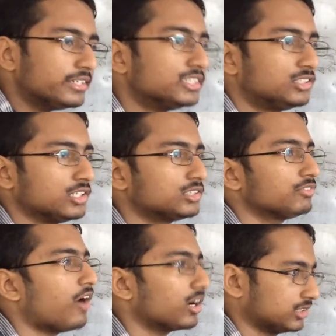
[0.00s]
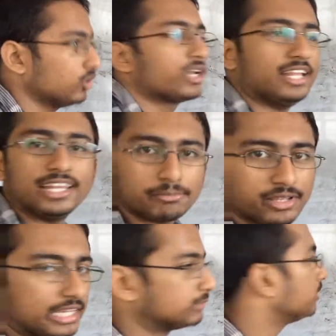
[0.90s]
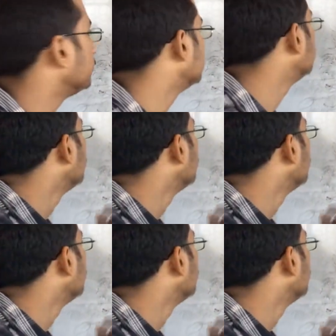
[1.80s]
is just a function. Okay, let me explain.